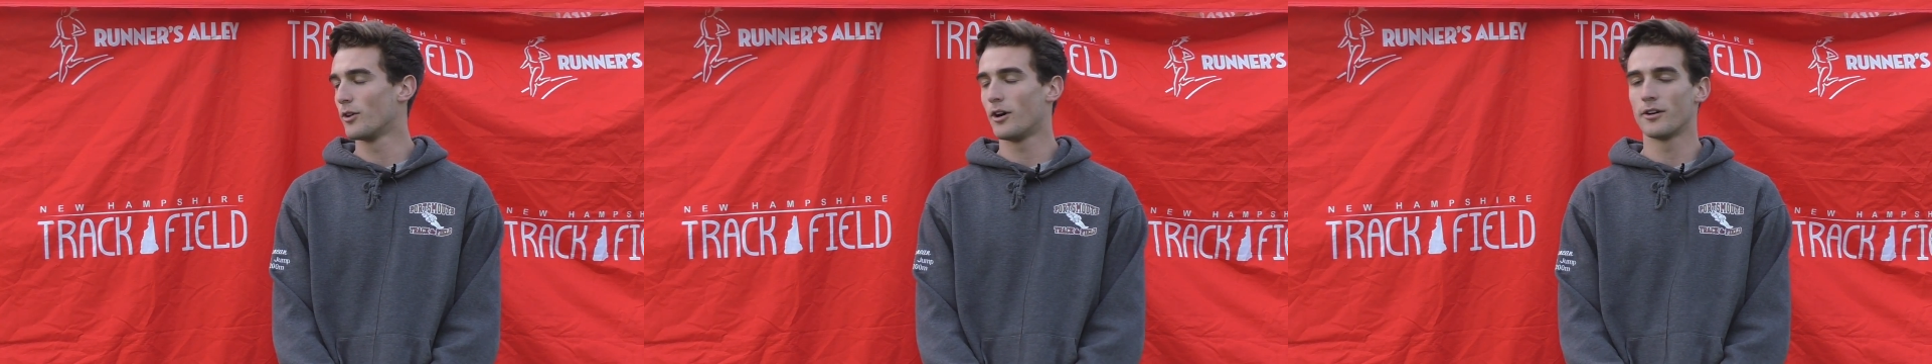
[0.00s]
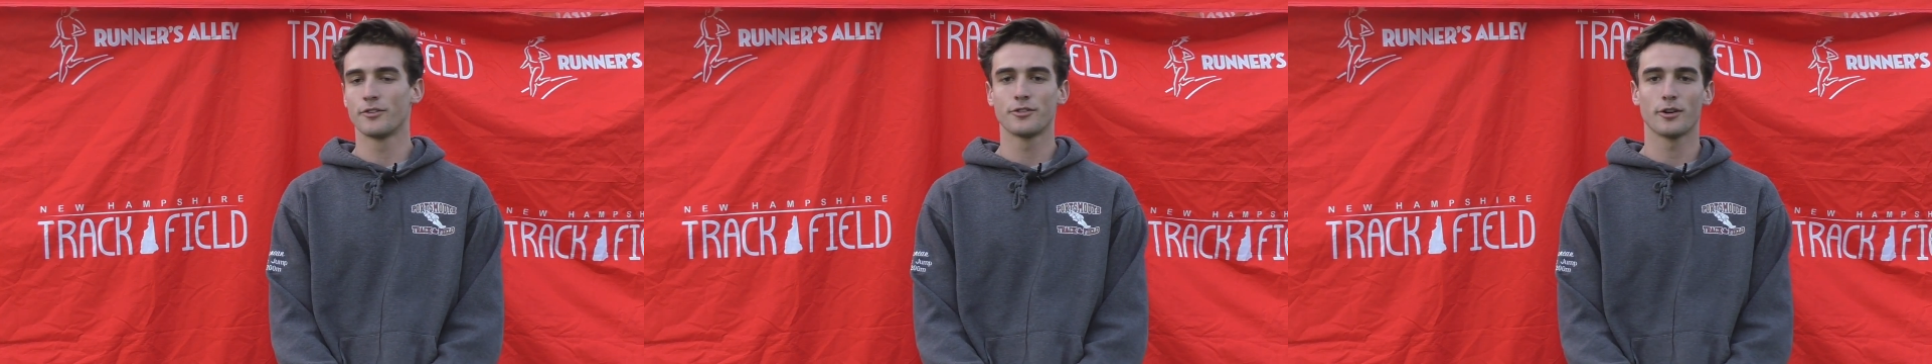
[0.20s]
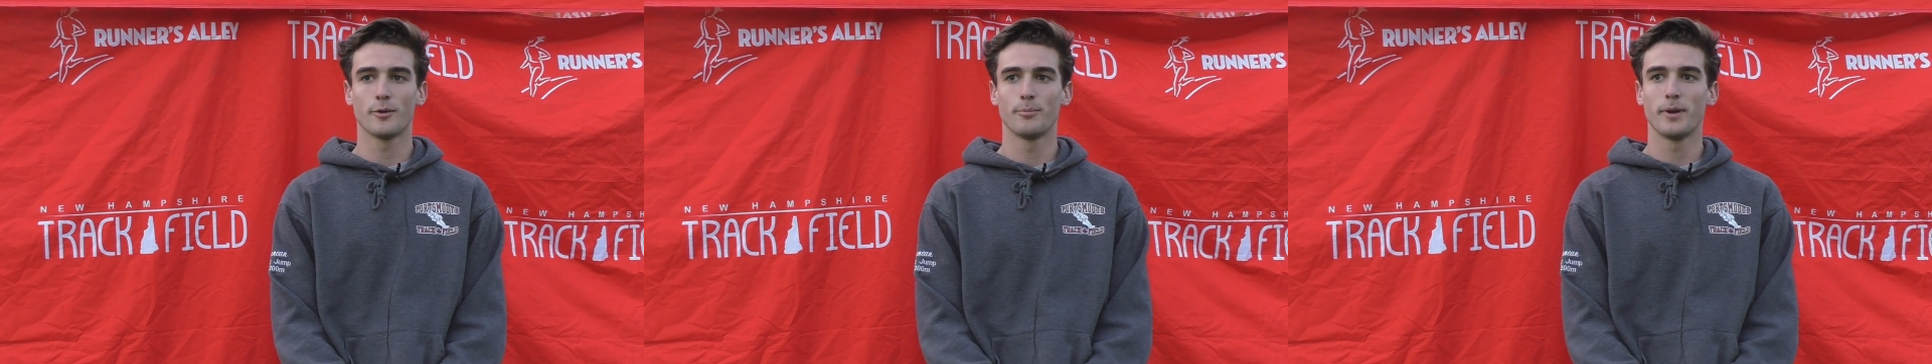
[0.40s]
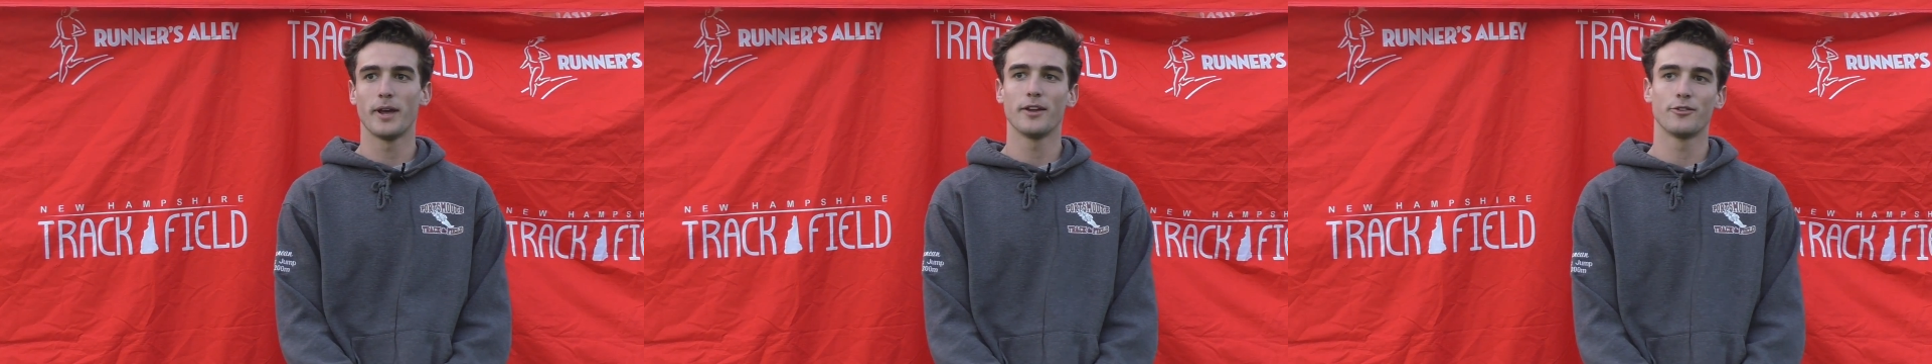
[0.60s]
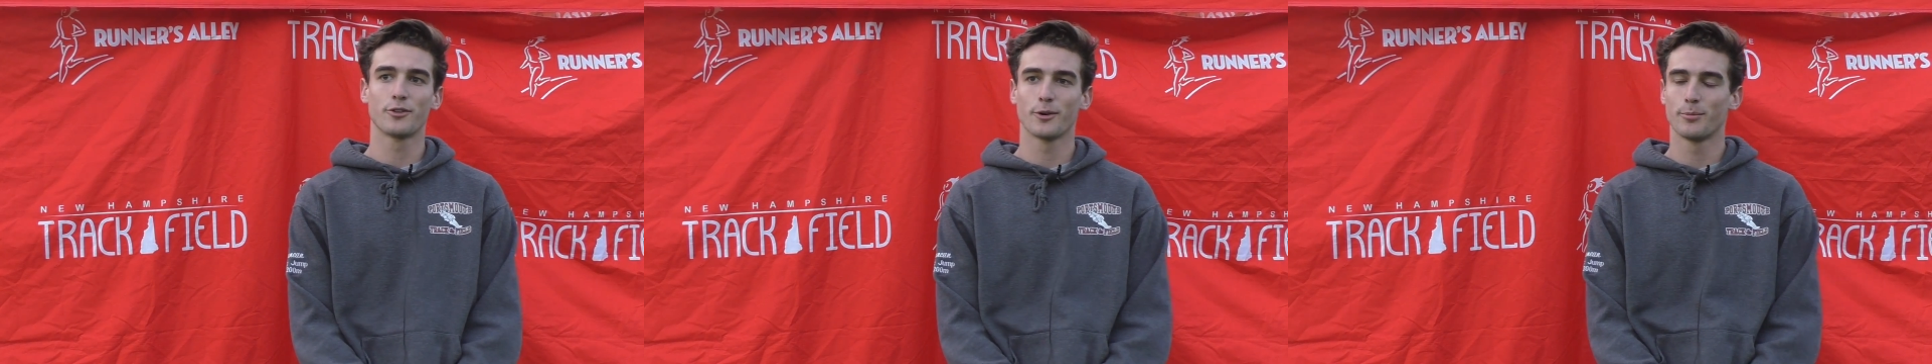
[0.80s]
long jump
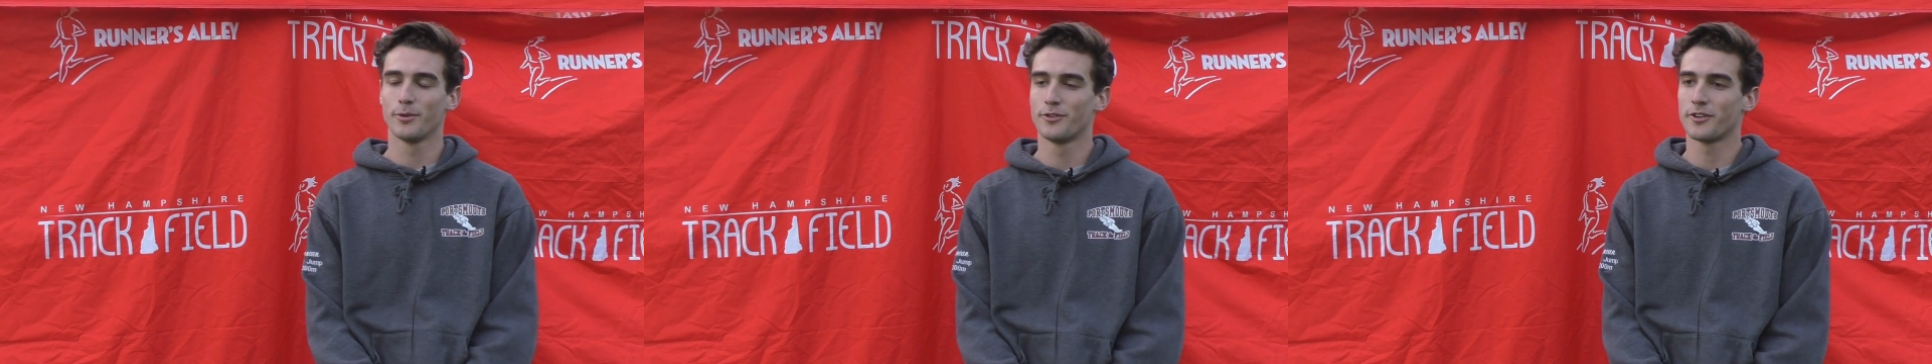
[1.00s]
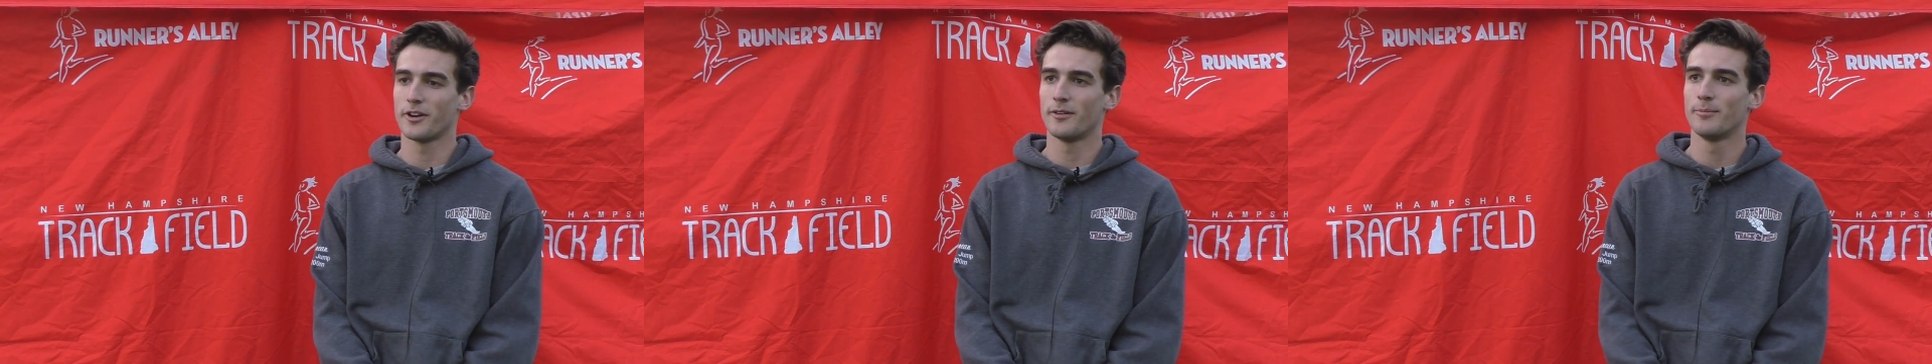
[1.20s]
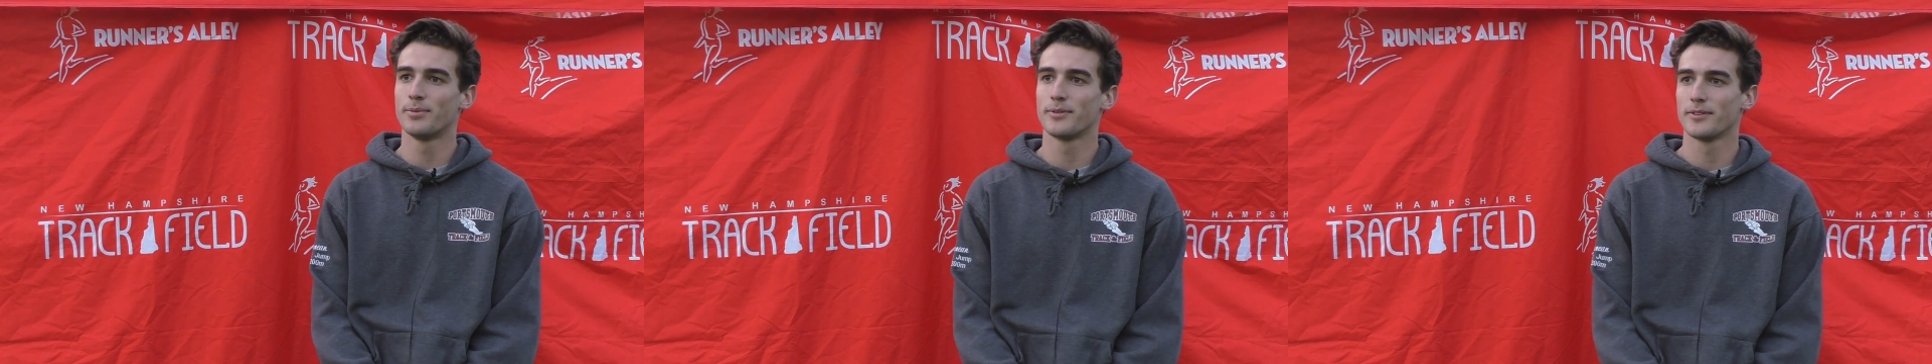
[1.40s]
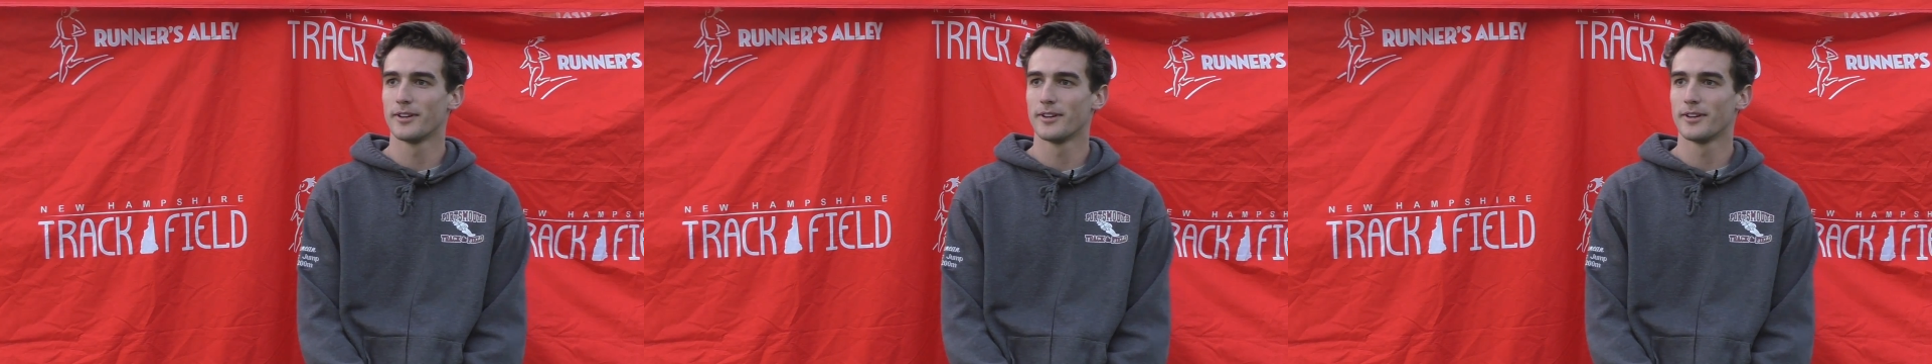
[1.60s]
and triple jump.